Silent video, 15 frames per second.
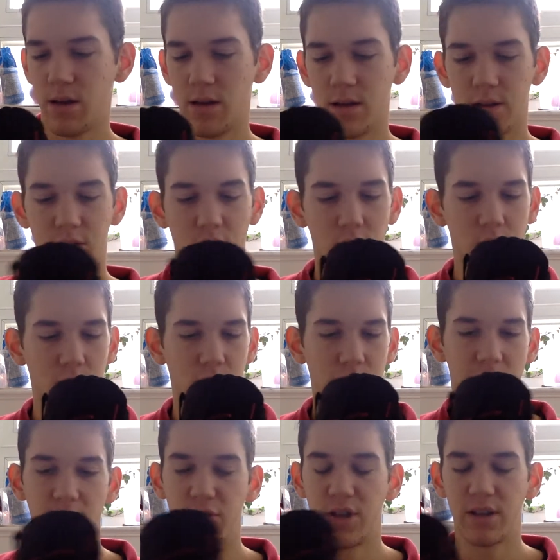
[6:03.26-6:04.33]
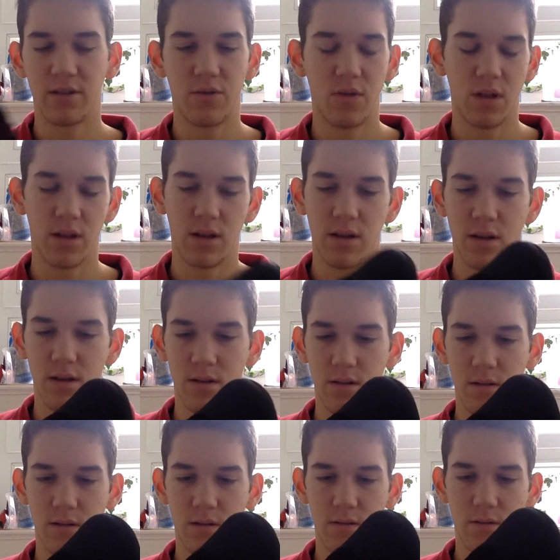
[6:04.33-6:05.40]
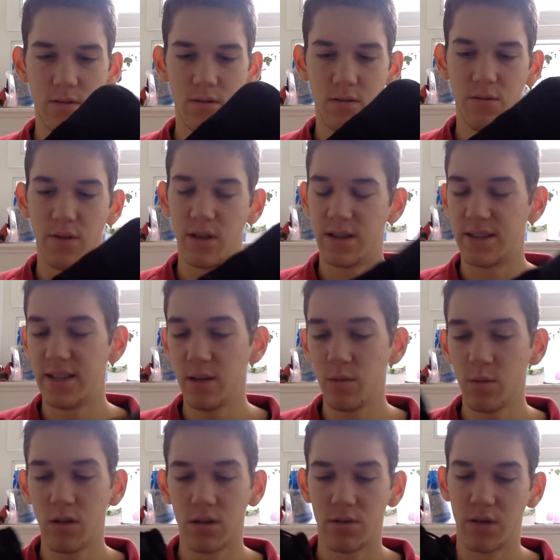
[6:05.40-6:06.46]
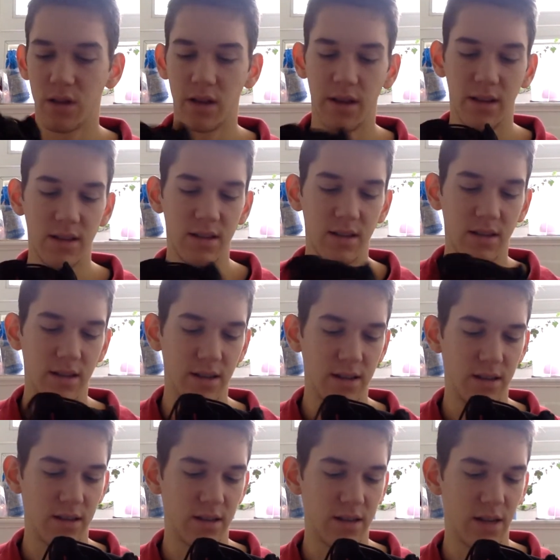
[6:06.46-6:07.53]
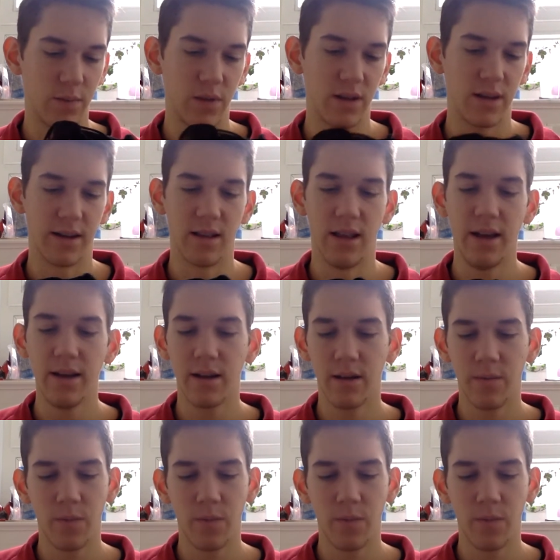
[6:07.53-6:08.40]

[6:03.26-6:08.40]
So everything's really simple, really easy. That's something I like.